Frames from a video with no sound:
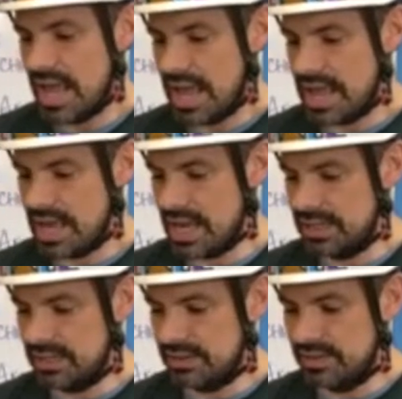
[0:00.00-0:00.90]

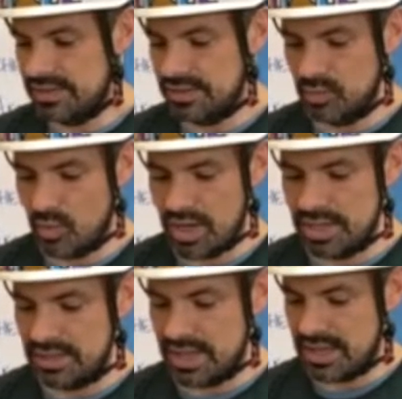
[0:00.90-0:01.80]
And this is
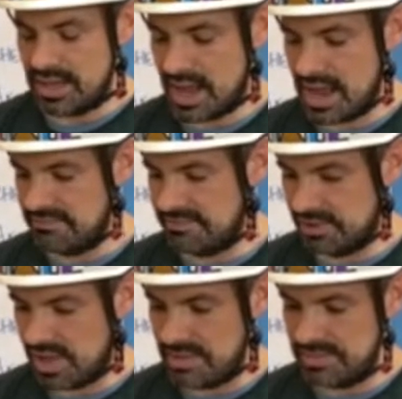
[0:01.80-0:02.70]
one that I've
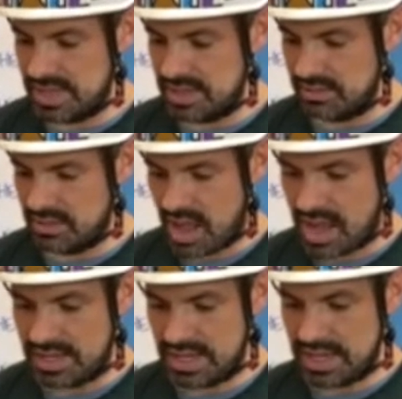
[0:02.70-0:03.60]
climbed in a
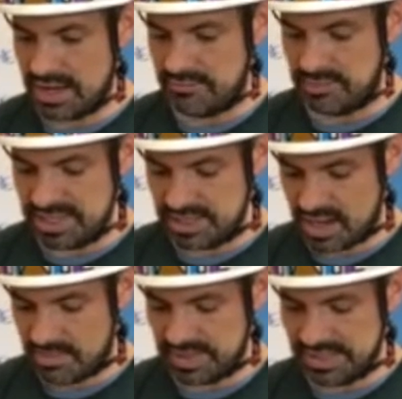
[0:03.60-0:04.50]
lot and I've beat it
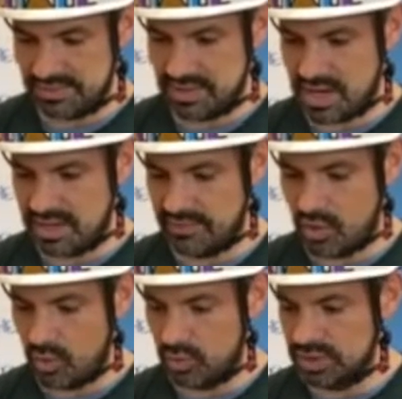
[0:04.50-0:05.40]
up and it's kind of
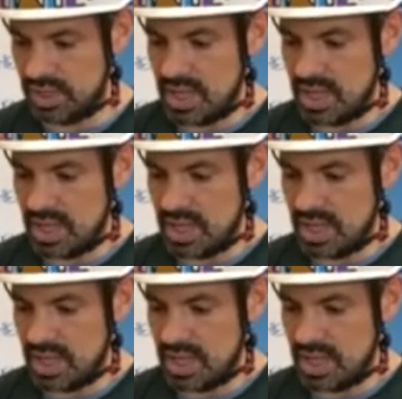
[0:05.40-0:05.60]
old.